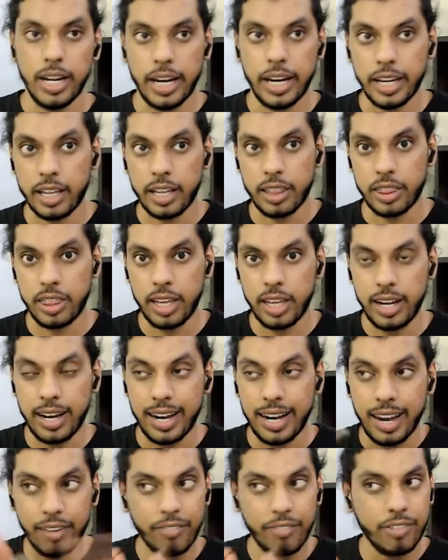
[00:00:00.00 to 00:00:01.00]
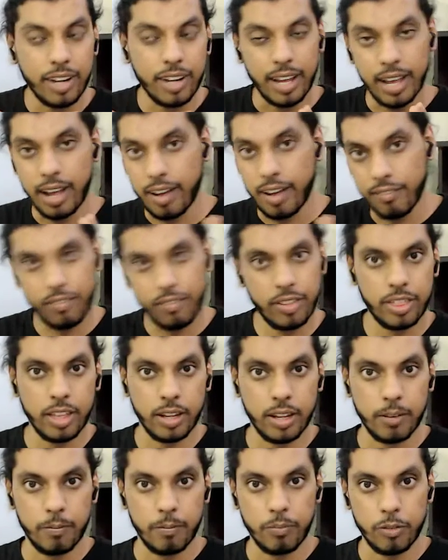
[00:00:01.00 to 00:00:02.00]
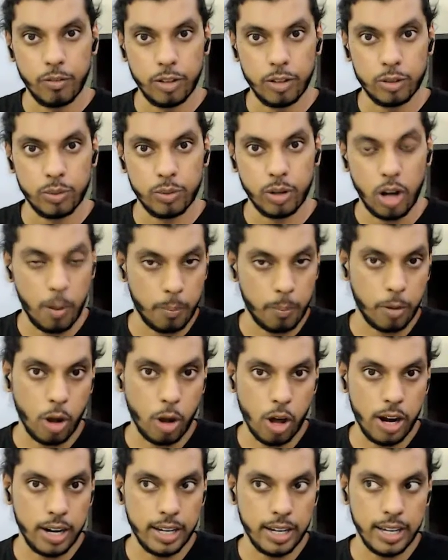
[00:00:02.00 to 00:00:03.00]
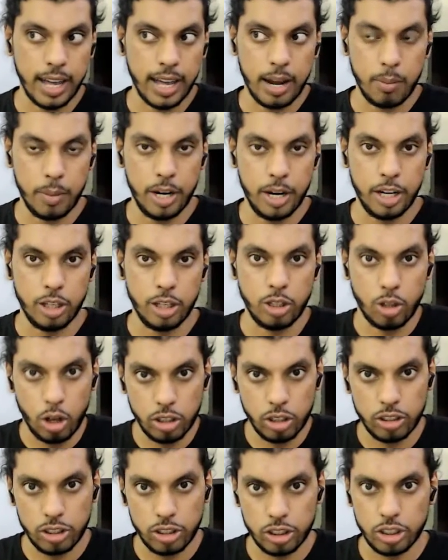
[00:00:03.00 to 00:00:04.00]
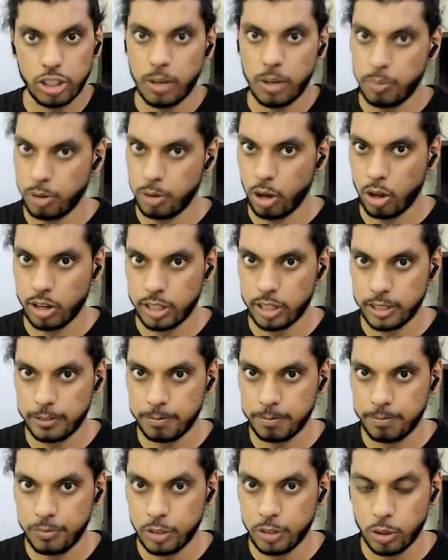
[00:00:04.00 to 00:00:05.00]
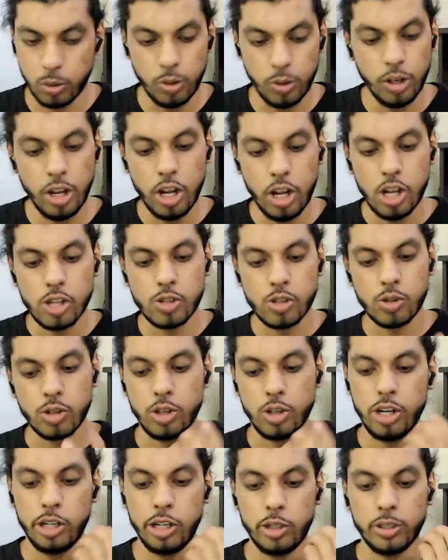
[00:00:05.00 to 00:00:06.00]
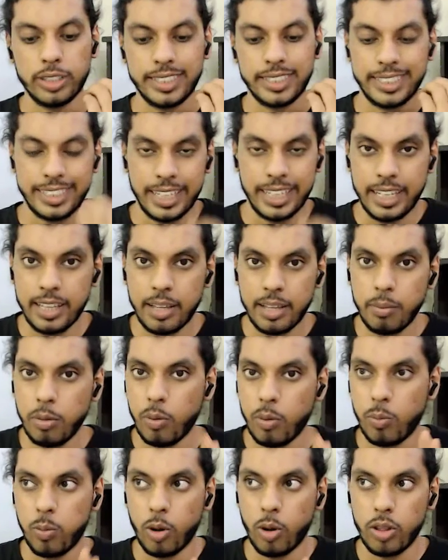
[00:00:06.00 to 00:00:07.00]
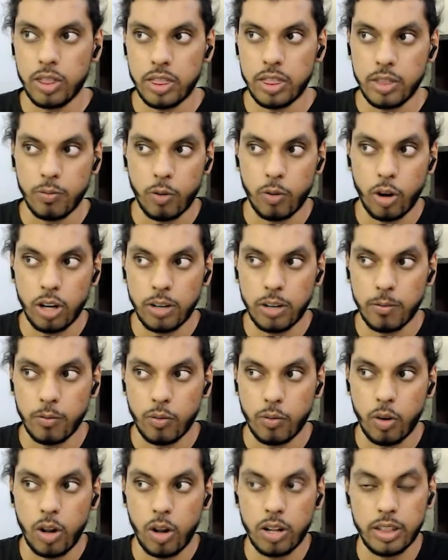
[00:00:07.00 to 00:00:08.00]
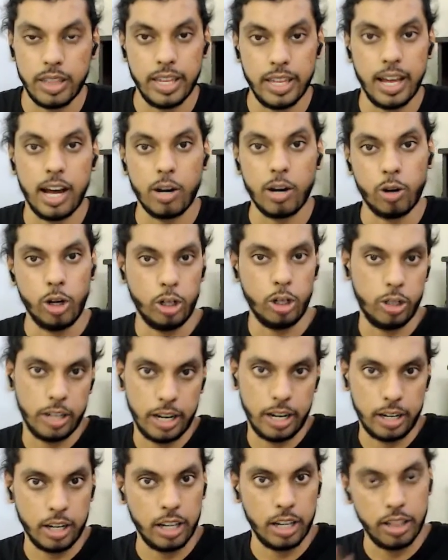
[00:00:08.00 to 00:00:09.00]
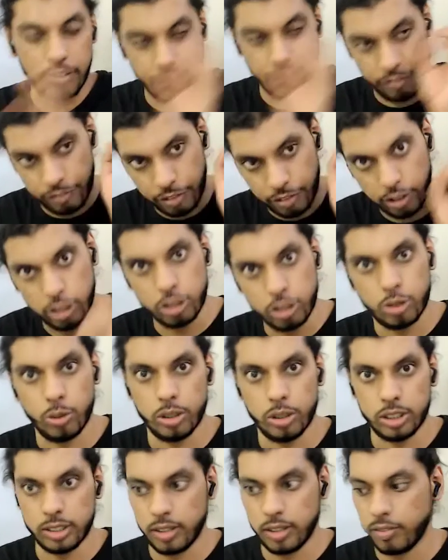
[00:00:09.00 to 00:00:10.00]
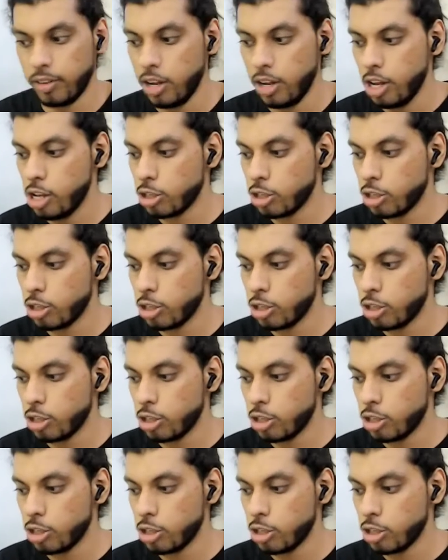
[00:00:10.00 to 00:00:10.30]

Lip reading: Like, they left everything which were a priority and made your session a priority. Cool. So you need to say them what they are going to get in the first go itself.